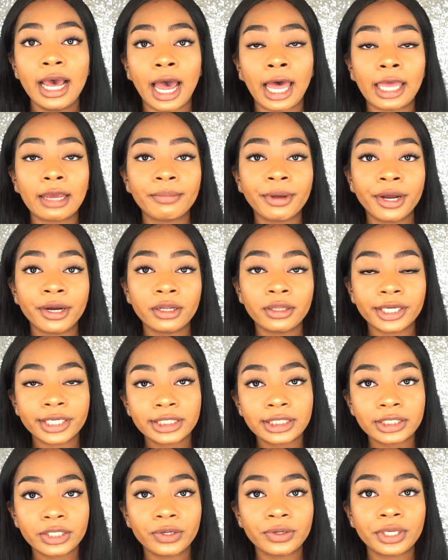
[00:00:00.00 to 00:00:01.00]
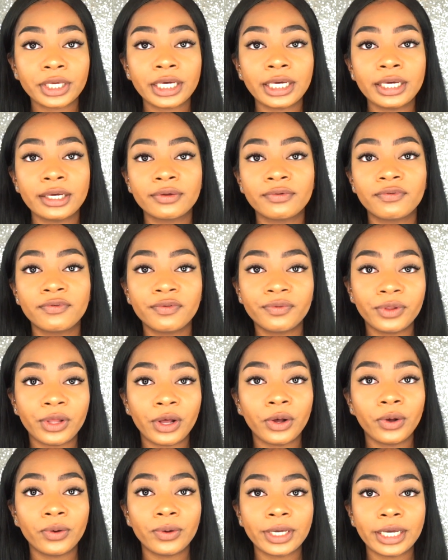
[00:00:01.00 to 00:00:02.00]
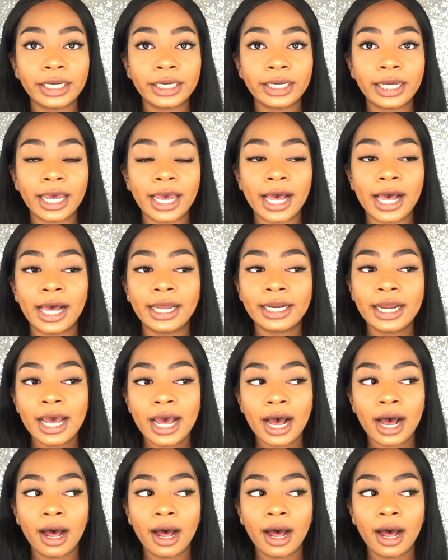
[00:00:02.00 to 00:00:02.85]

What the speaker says: I like my hair to look silky and flowy, and